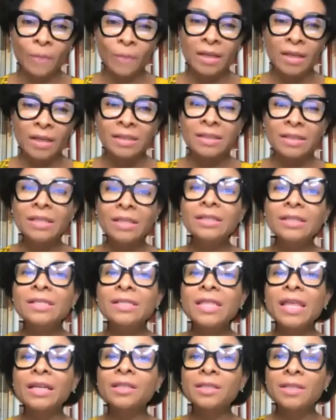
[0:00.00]
Since
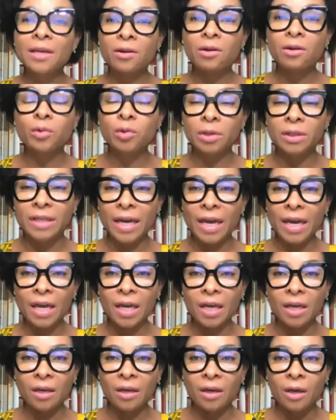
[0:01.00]
that terrible
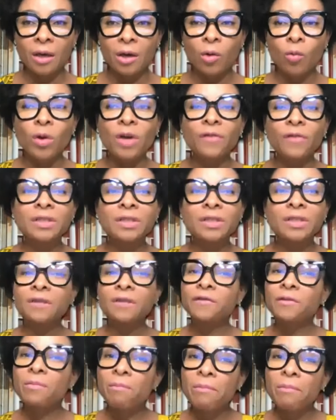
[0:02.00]
day, we have
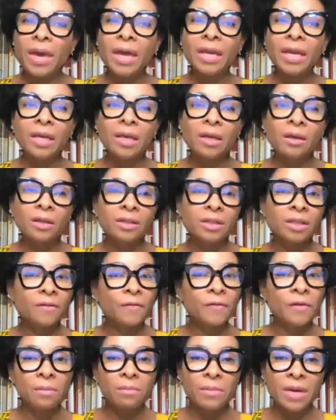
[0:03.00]
received many
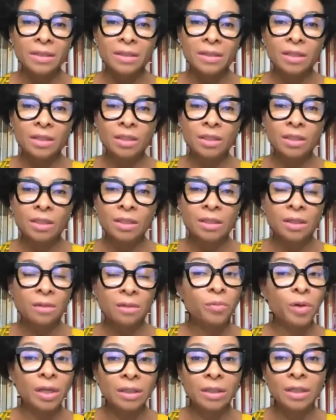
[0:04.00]
different messages and
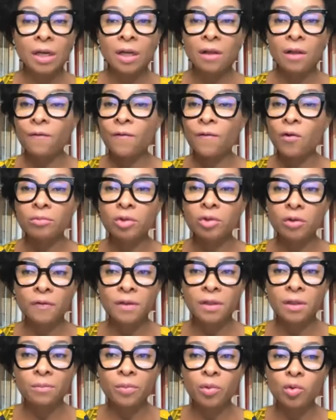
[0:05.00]
practical forms of
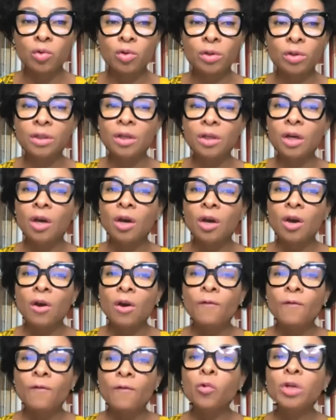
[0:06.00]
support
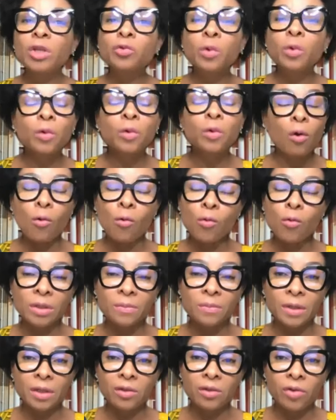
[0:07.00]
for which we will always
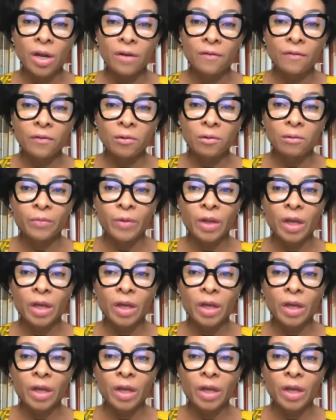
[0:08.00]
be grateful.